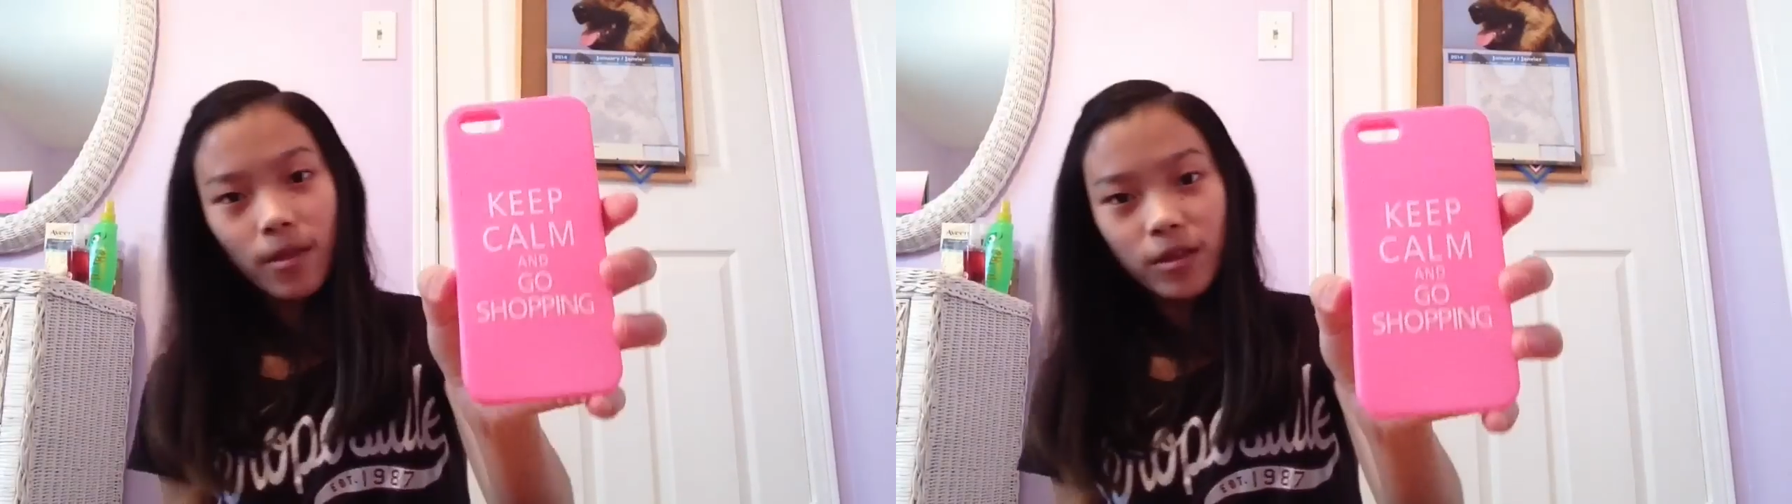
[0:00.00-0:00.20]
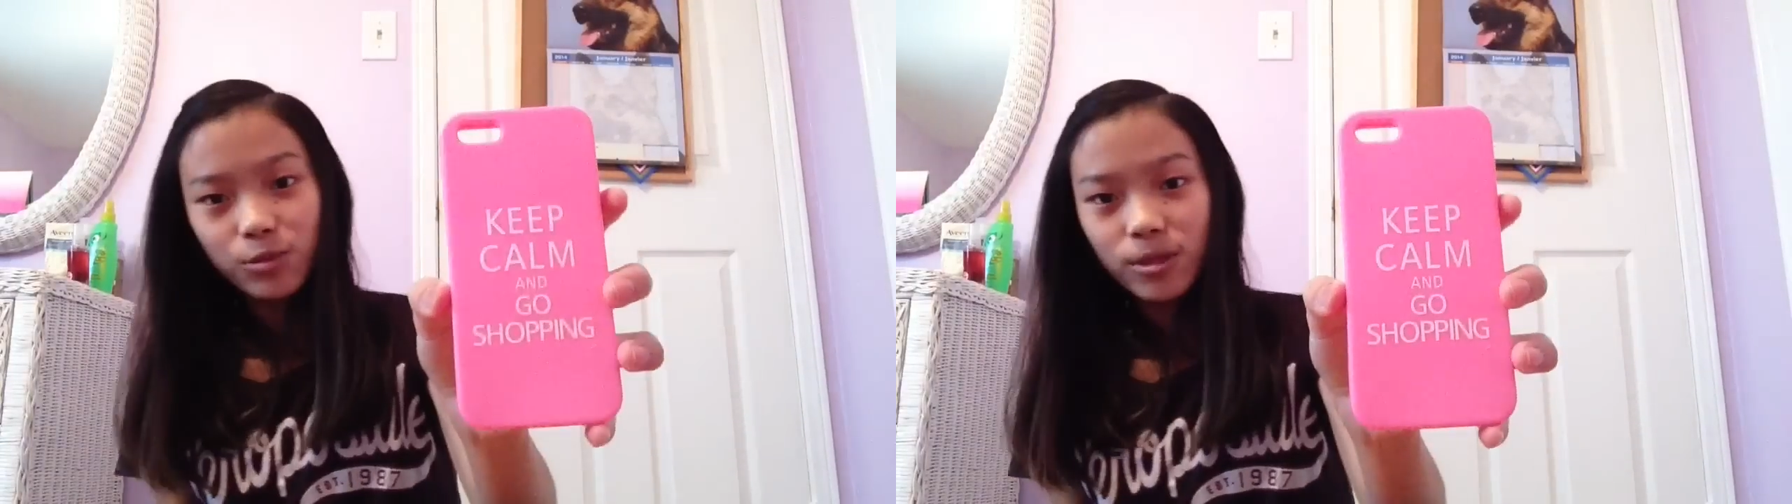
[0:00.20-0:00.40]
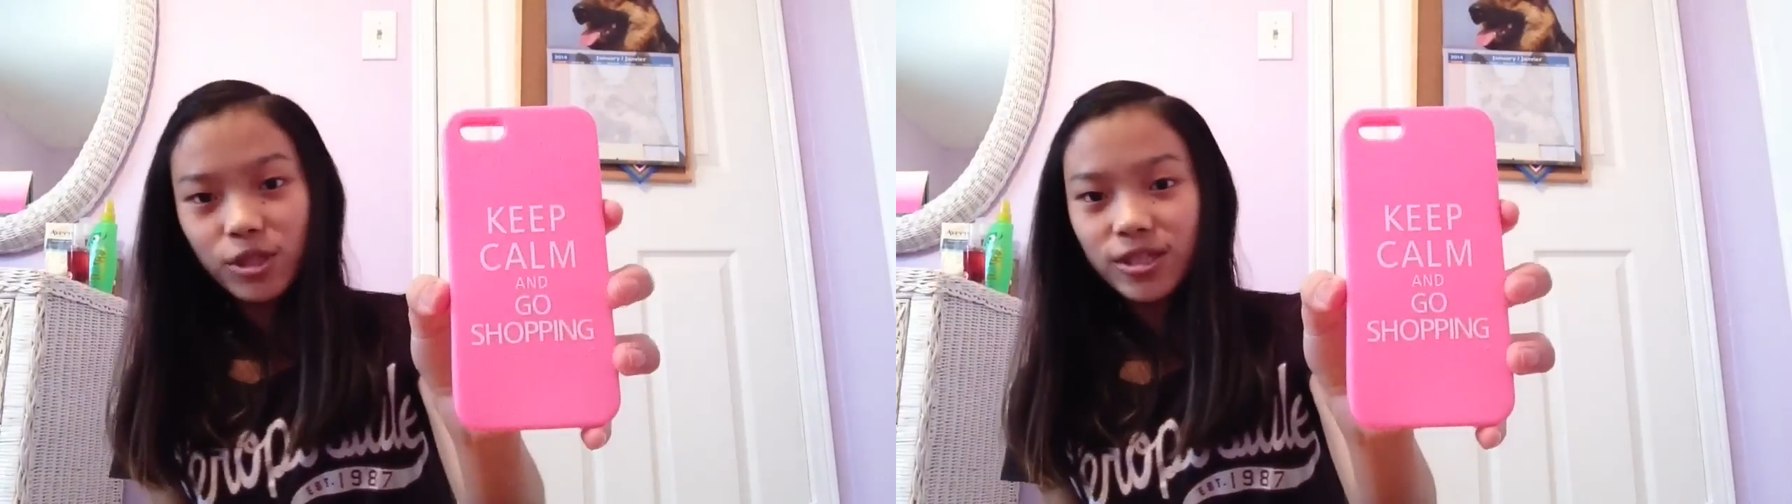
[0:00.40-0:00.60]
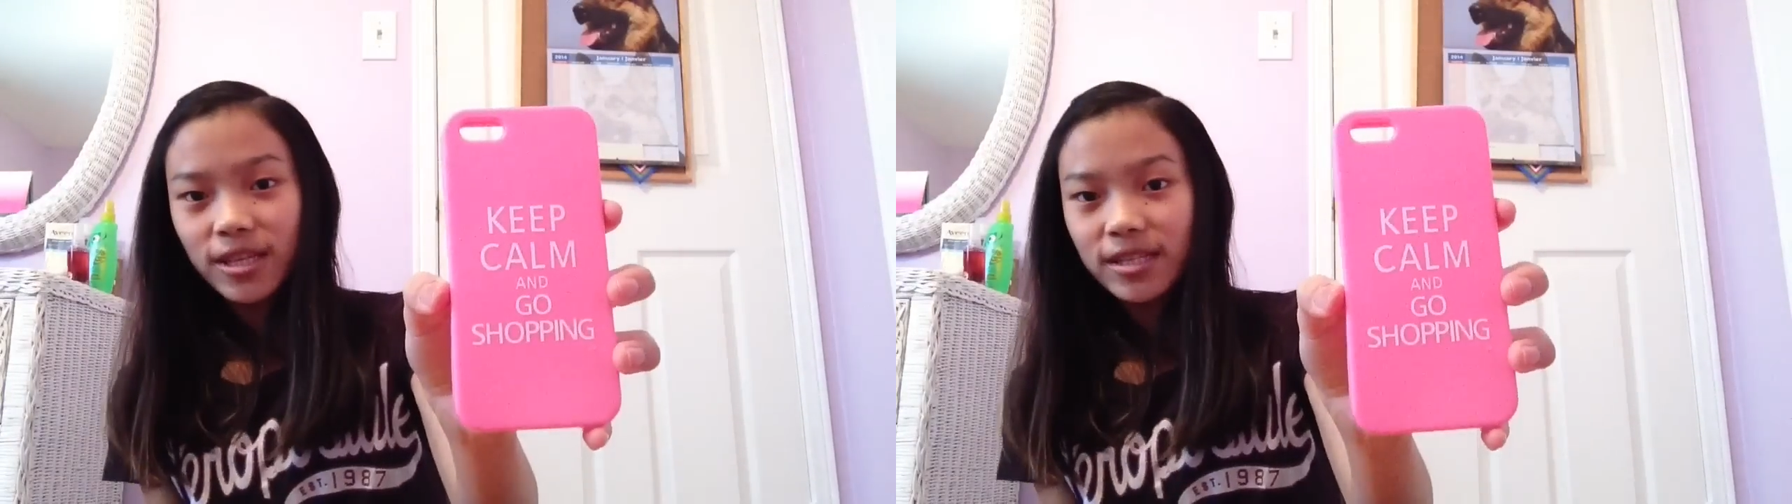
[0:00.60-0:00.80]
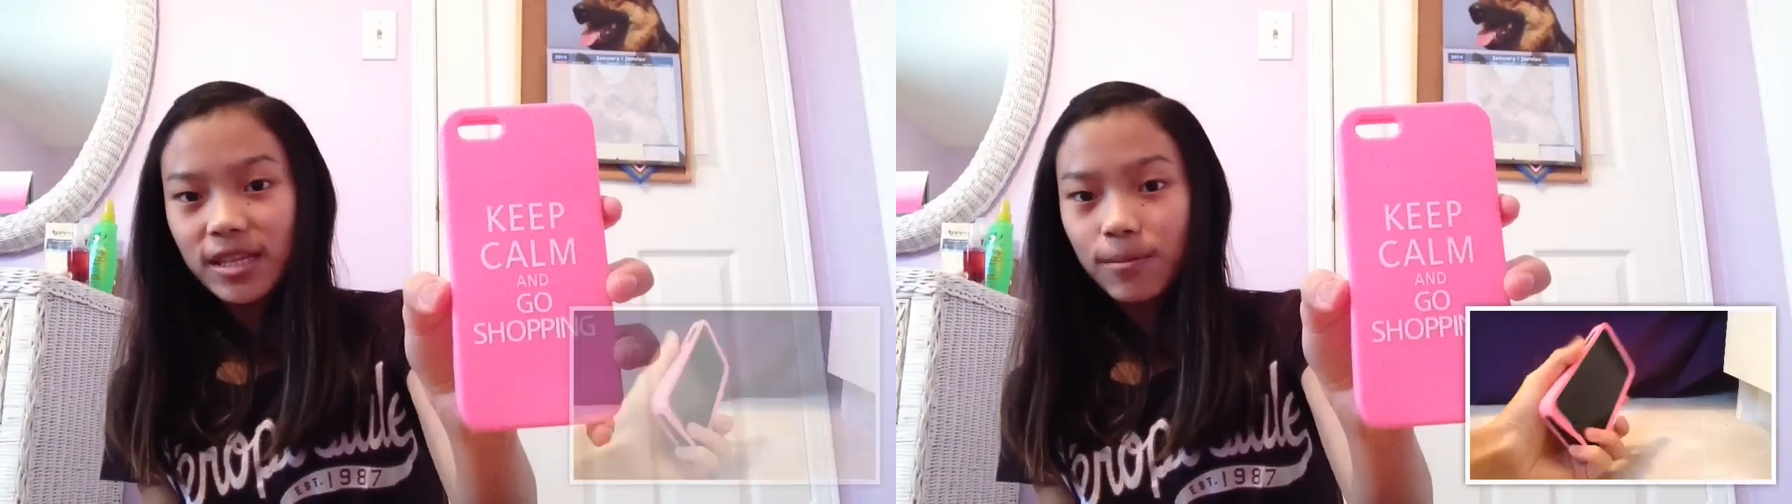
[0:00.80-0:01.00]
This one just
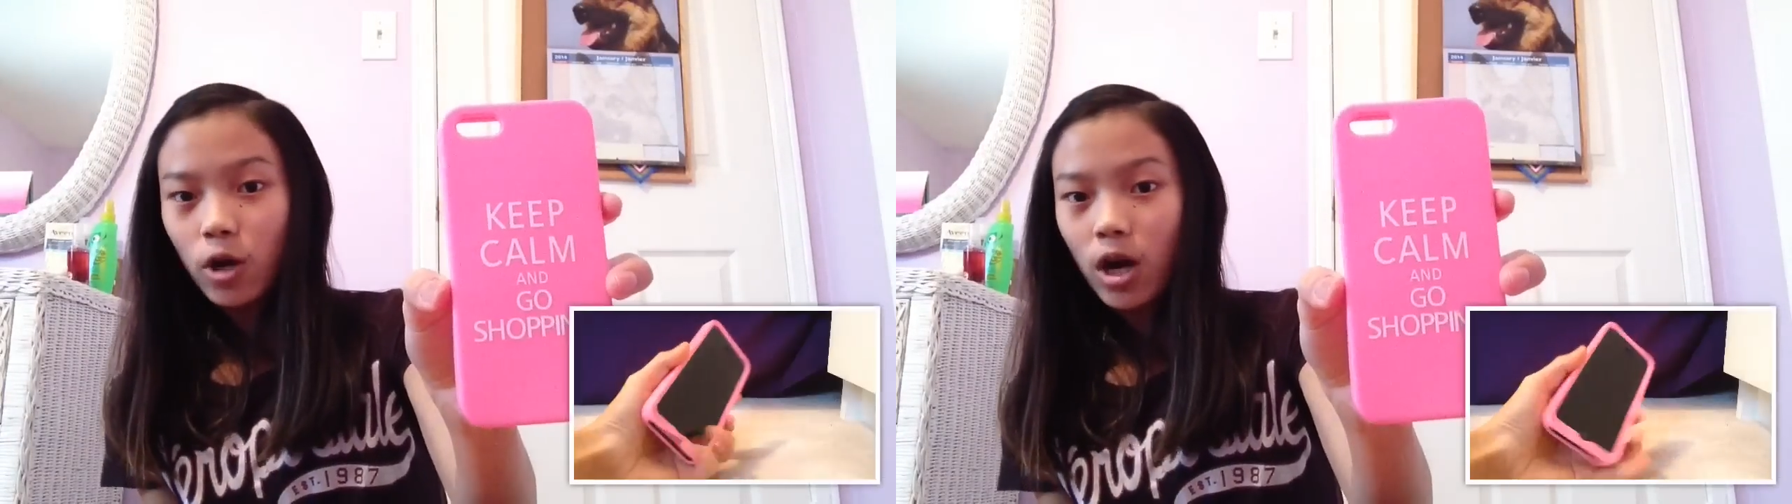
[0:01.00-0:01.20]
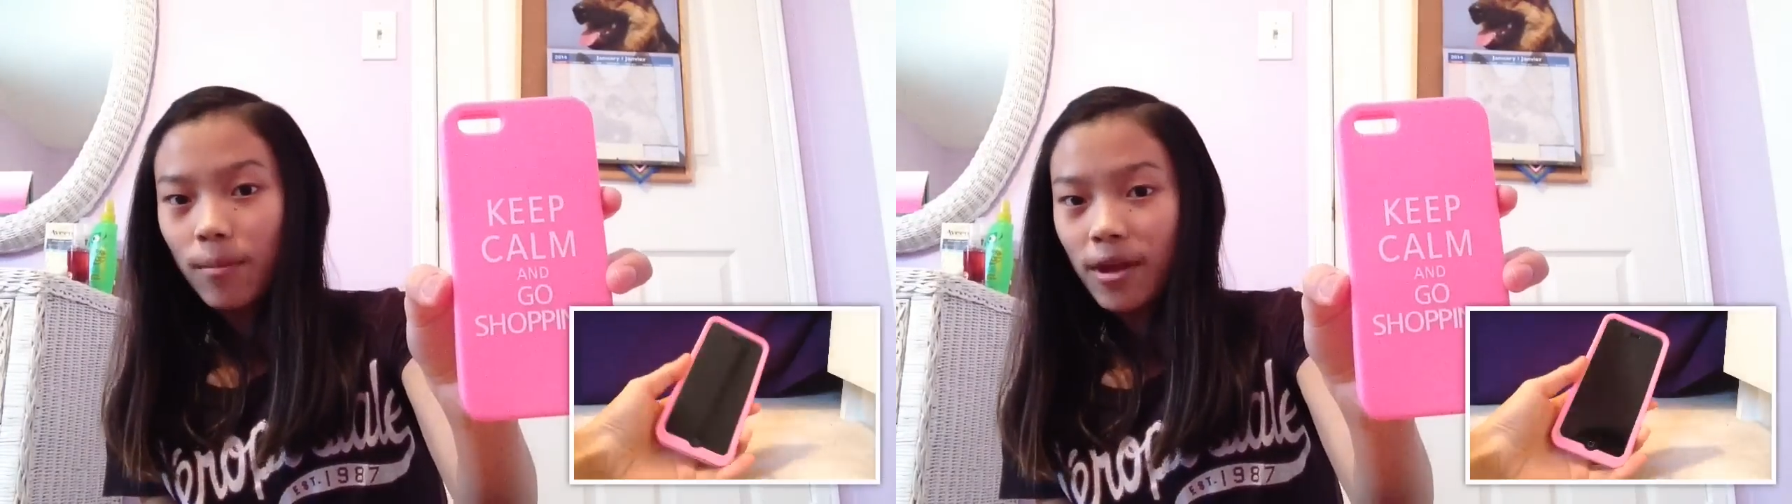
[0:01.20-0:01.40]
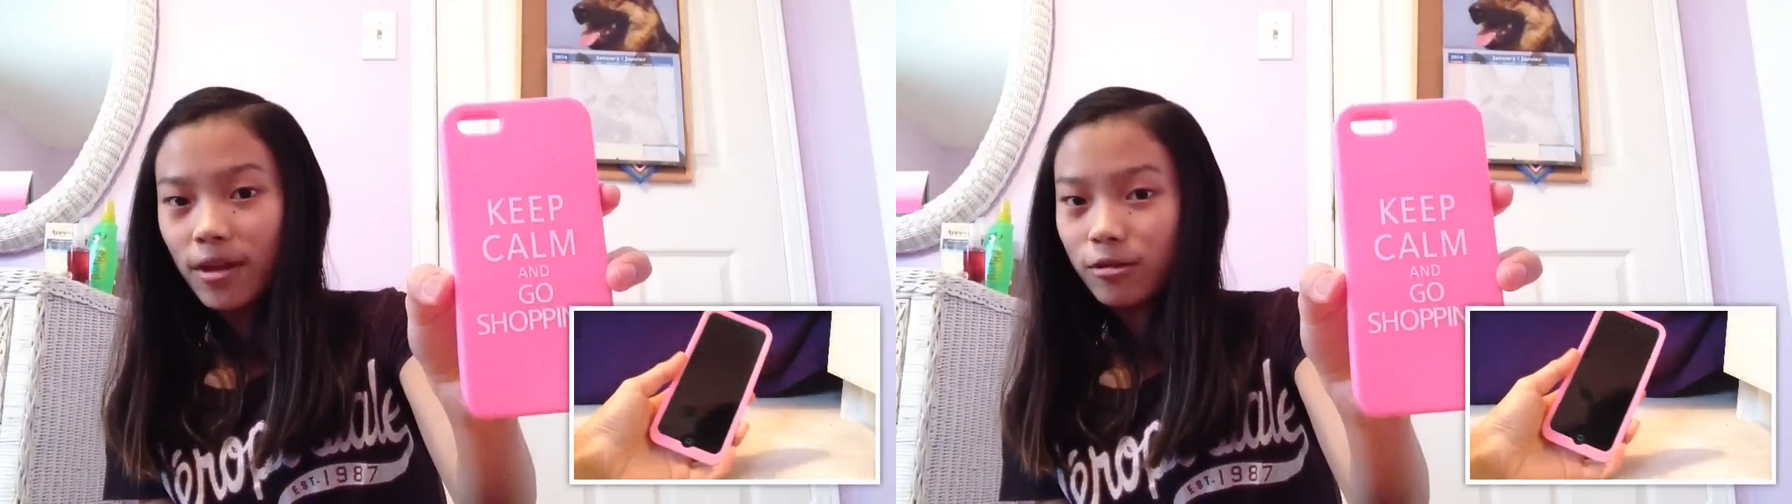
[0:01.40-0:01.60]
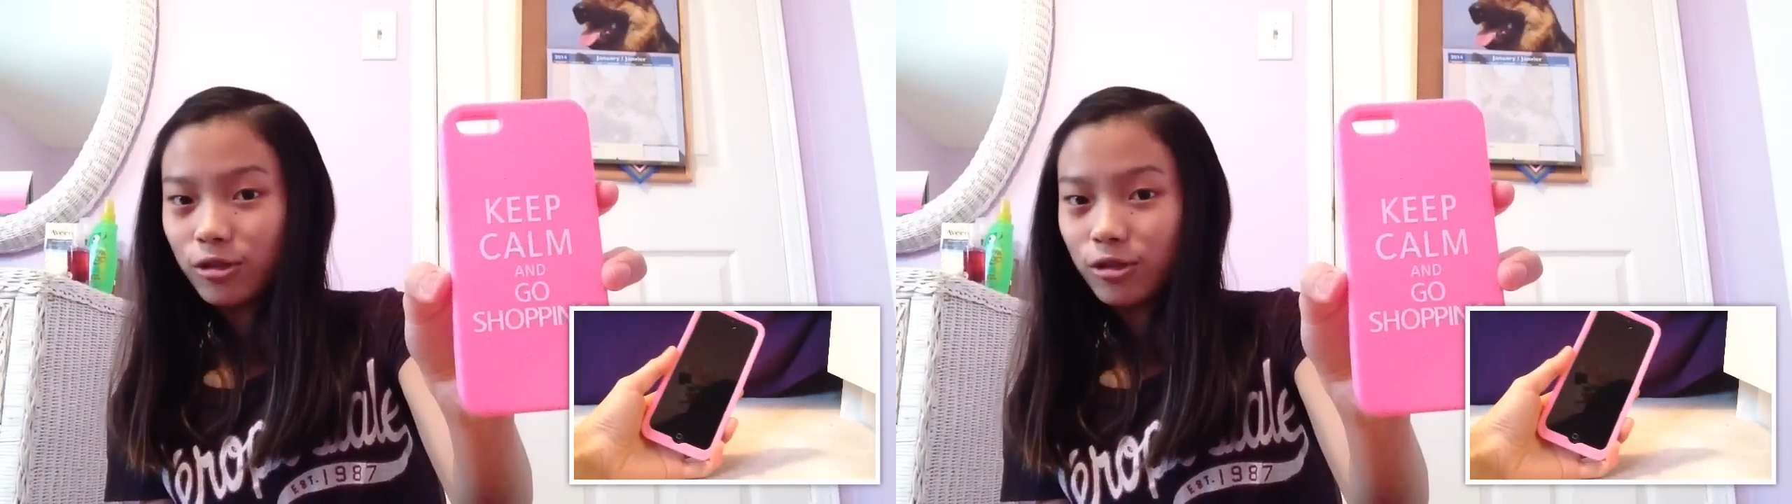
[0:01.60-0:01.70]
says keep calm and go